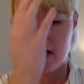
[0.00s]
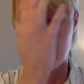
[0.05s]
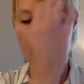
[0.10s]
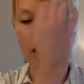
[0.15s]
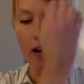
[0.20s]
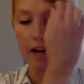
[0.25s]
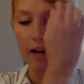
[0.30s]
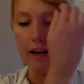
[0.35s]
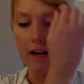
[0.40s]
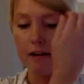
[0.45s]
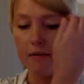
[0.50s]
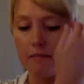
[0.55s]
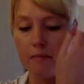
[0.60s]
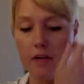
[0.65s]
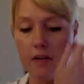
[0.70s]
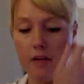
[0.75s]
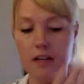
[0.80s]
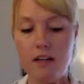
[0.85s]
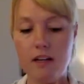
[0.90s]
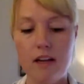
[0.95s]

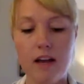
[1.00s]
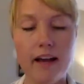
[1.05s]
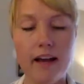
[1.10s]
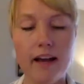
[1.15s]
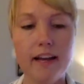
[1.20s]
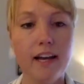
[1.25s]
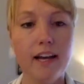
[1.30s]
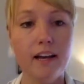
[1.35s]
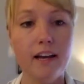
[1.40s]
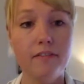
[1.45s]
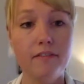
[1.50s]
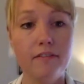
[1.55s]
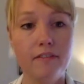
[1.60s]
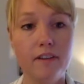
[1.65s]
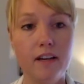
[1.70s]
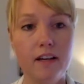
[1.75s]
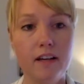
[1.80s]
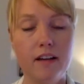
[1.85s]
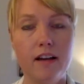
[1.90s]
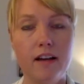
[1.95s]
I have
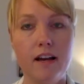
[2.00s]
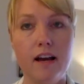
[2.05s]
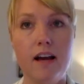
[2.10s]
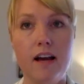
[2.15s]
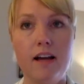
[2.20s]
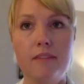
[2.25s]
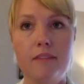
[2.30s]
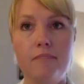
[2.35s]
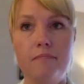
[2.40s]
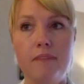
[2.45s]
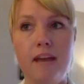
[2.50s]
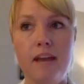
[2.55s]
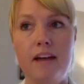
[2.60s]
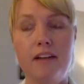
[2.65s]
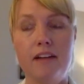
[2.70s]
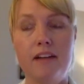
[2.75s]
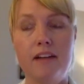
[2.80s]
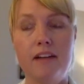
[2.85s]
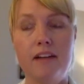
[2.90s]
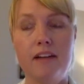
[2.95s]
had
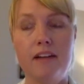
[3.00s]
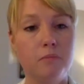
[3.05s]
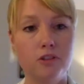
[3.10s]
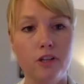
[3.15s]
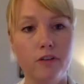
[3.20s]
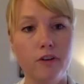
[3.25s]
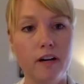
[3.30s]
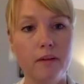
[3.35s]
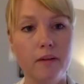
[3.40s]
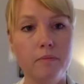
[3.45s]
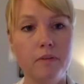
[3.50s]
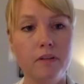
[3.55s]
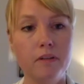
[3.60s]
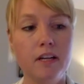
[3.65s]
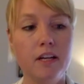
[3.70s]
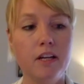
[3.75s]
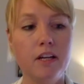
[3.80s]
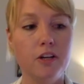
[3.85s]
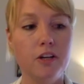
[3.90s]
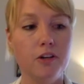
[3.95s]
couples show
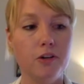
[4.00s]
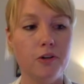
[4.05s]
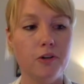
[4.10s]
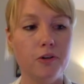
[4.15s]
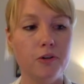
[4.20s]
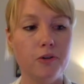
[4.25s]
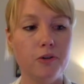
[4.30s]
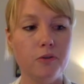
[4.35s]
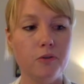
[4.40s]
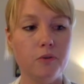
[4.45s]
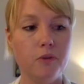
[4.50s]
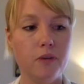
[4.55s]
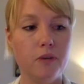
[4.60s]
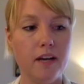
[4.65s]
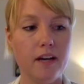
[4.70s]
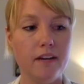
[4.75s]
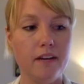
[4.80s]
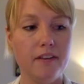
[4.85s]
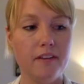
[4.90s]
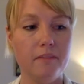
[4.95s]
up who
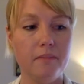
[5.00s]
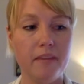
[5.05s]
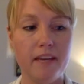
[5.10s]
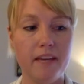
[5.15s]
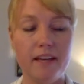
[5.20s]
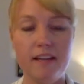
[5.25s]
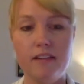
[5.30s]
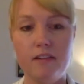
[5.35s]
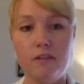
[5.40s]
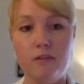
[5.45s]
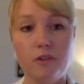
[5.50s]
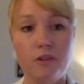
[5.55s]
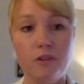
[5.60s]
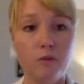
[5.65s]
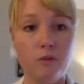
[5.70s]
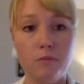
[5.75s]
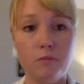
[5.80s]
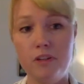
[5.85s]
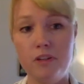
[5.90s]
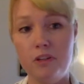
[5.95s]
the man or
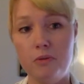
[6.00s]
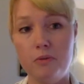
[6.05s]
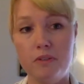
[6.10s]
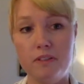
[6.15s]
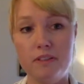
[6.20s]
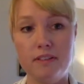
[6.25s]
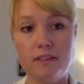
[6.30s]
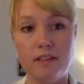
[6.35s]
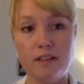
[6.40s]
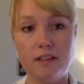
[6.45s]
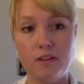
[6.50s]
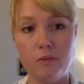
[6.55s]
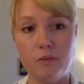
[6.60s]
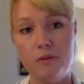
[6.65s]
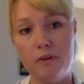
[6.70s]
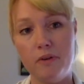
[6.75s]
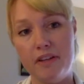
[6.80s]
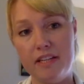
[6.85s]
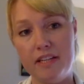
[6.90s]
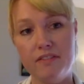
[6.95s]
the woman who was the one
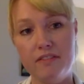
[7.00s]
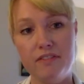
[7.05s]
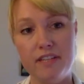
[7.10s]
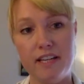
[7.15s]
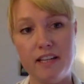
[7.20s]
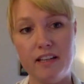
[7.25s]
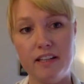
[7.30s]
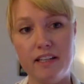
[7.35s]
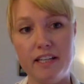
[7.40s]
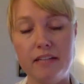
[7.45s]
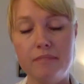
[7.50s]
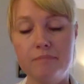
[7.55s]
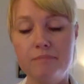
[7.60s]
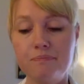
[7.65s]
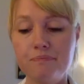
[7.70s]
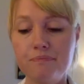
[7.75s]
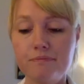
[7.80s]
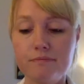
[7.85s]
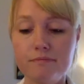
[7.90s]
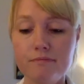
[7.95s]
who had the infidelity
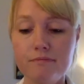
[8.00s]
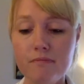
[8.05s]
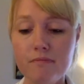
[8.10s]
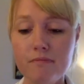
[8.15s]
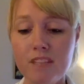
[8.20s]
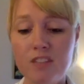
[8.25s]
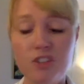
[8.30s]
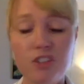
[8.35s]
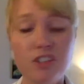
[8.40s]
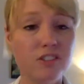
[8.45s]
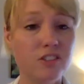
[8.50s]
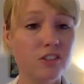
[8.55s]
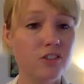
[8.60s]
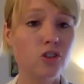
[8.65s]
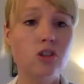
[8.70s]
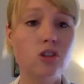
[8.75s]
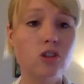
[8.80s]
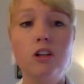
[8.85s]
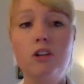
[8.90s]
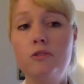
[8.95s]
just
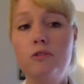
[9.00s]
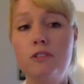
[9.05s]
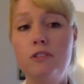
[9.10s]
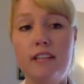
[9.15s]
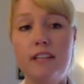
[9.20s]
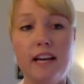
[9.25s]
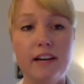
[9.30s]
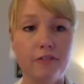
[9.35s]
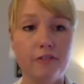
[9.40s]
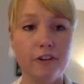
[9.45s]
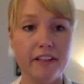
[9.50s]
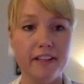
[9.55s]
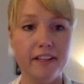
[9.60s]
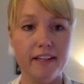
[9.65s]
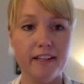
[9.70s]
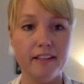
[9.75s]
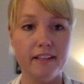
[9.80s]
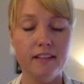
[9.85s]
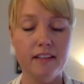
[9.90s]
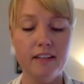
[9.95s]
disclosed everything.